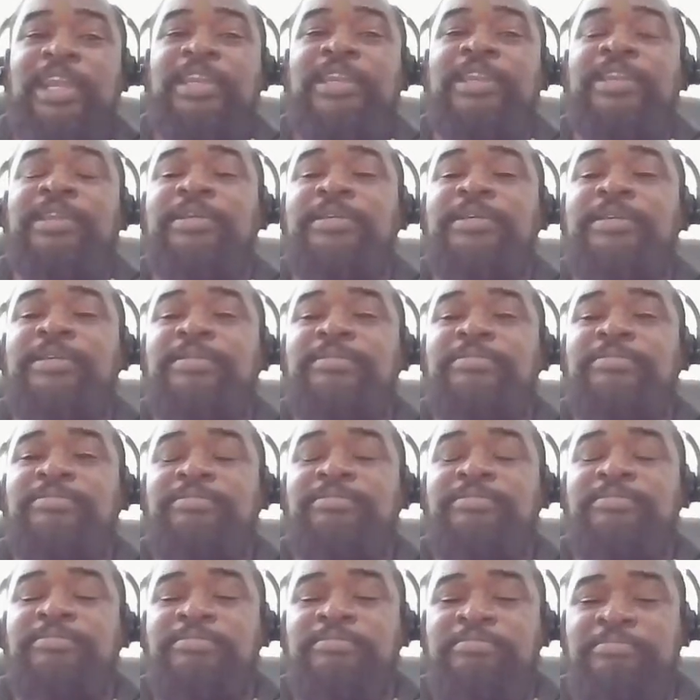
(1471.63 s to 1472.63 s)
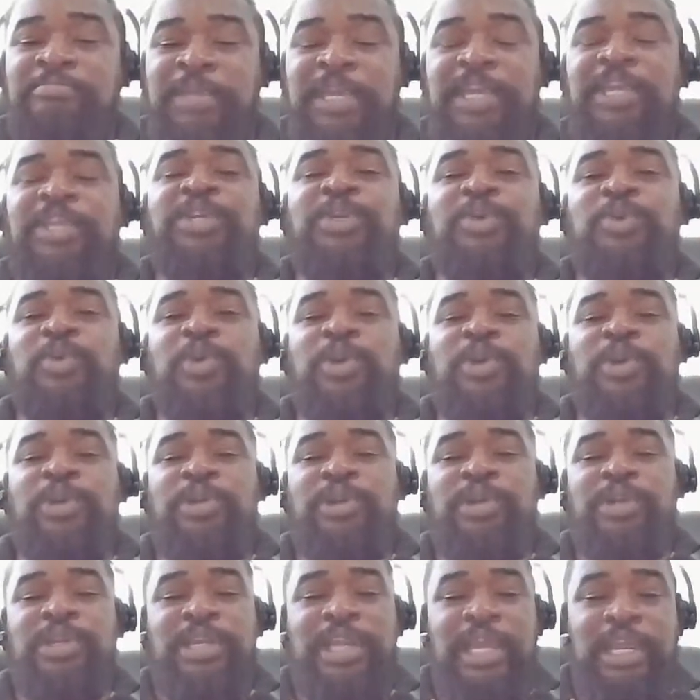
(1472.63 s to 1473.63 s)
and make
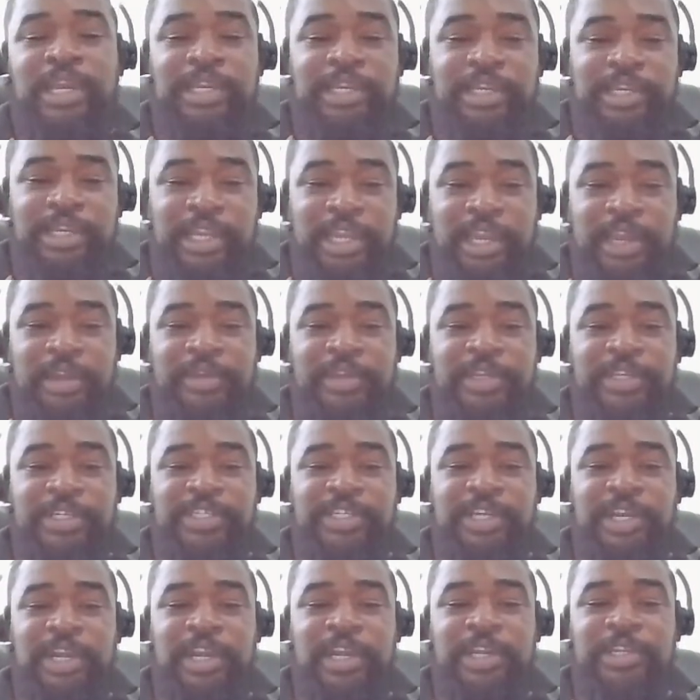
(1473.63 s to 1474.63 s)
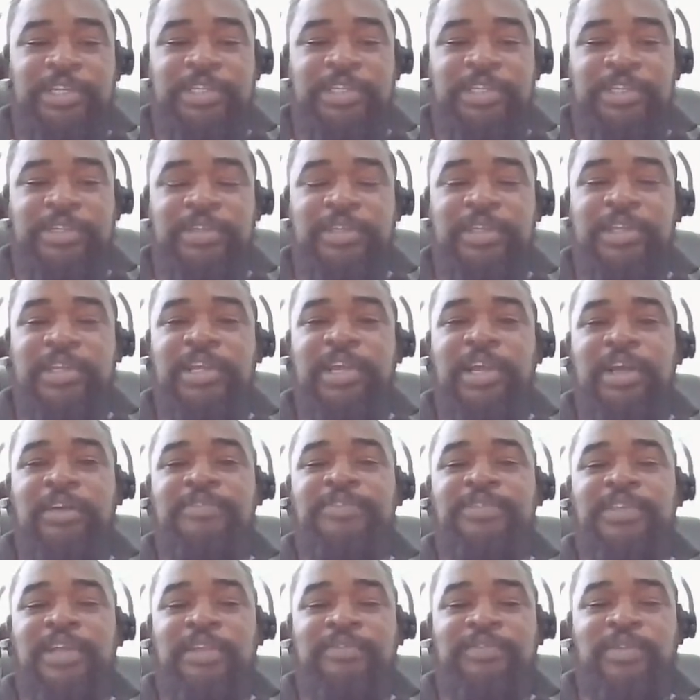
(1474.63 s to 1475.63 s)
sure that they are in charge
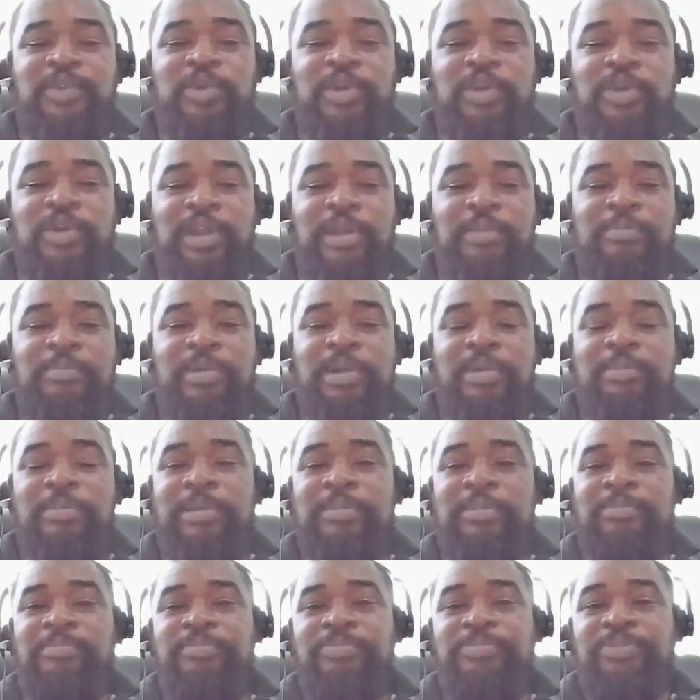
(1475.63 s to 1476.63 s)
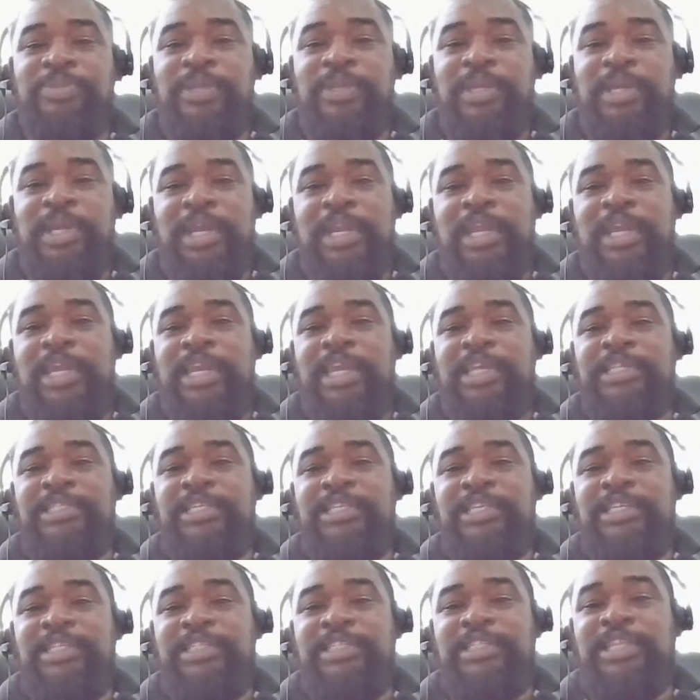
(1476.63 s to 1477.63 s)
of solving our crime problem. And I
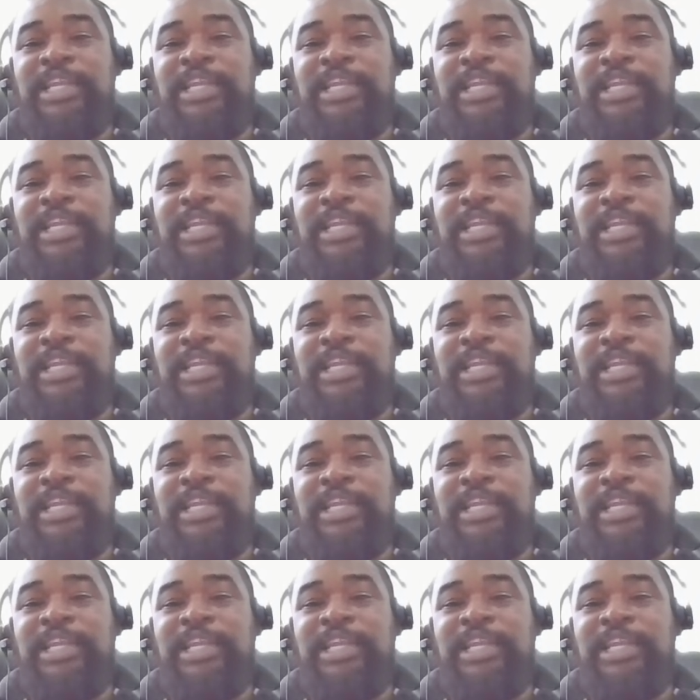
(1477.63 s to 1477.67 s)
guess it